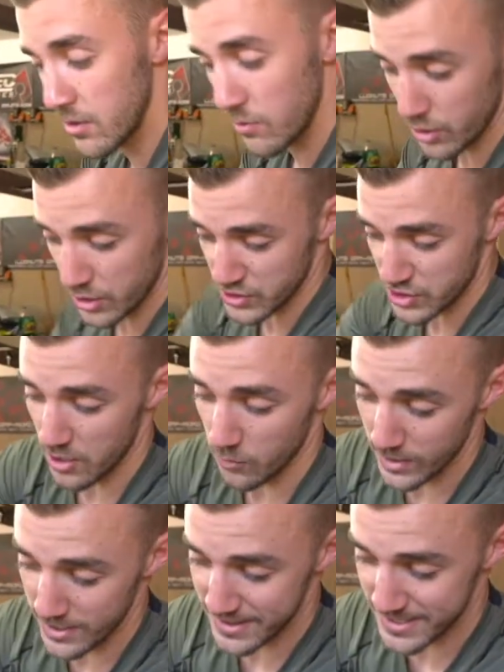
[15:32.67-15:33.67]
we're gonna start
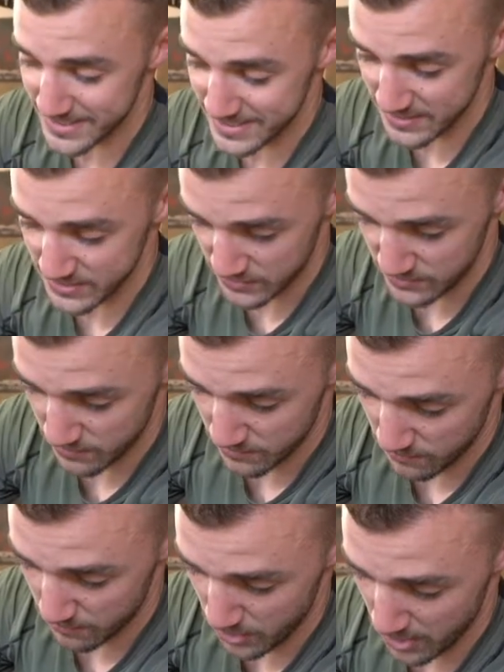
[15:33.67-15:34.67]
with these sensors.
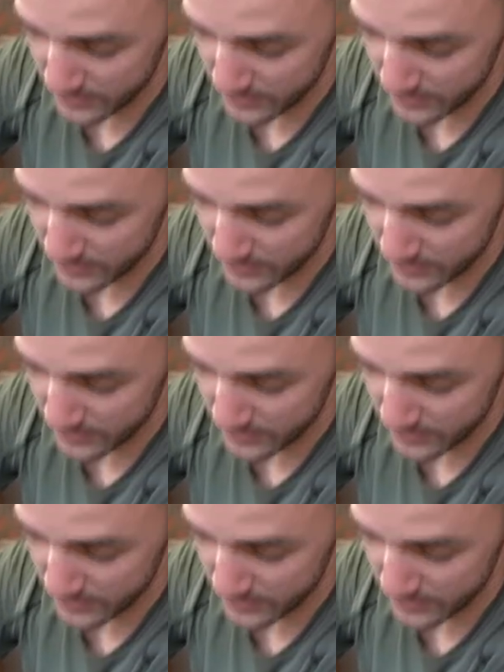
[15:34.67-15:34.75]
Remember how